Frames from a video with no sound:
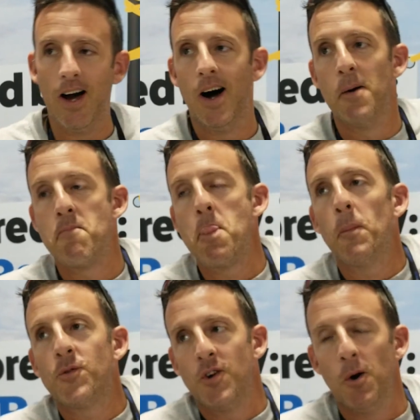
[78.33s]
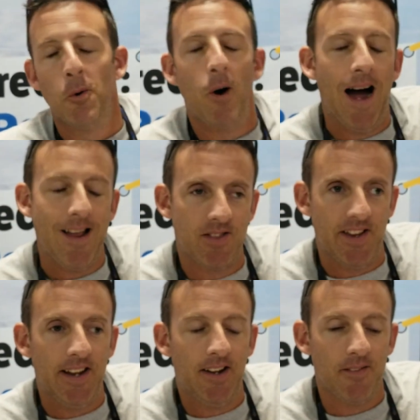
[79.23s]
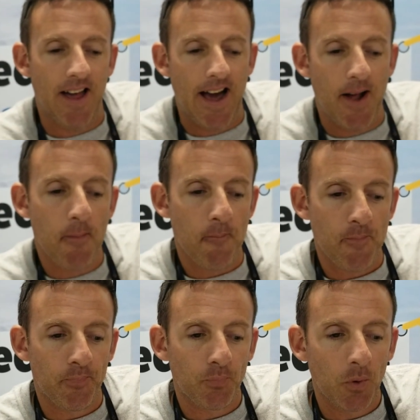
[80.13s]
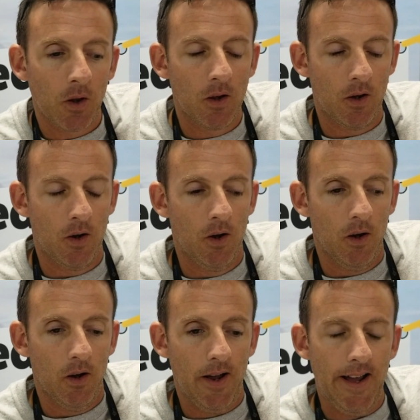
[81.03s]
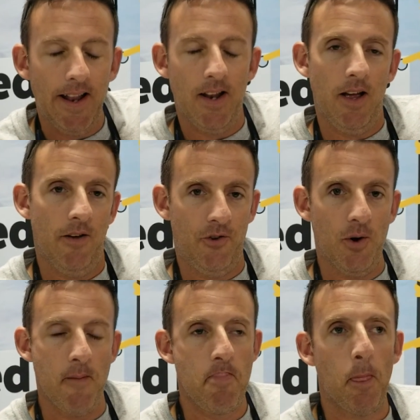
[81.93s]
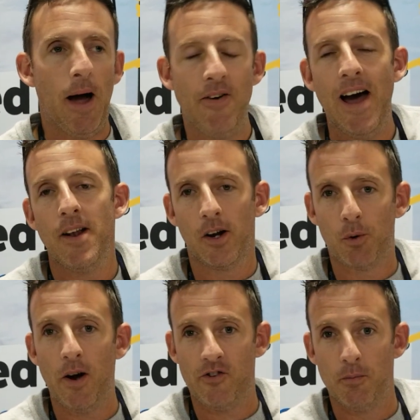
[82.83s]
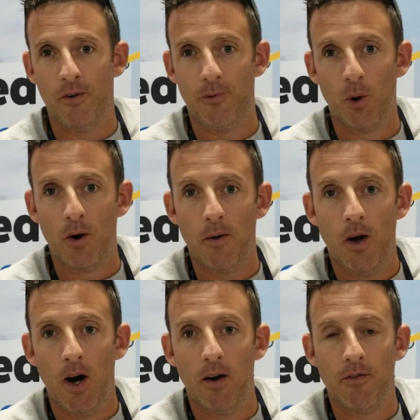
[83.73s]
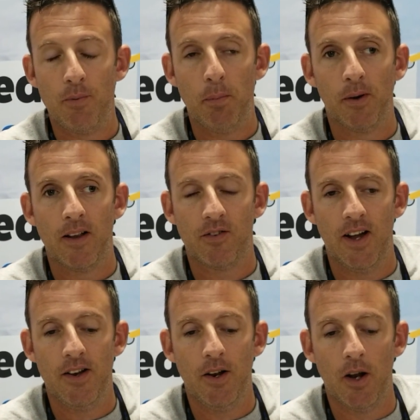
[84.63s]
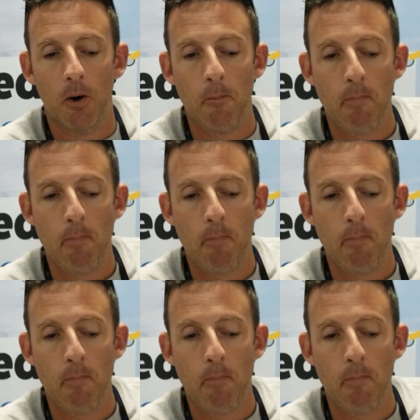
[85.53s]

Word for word: Um, so I think that in if you, I've had a question before of people that said, you know.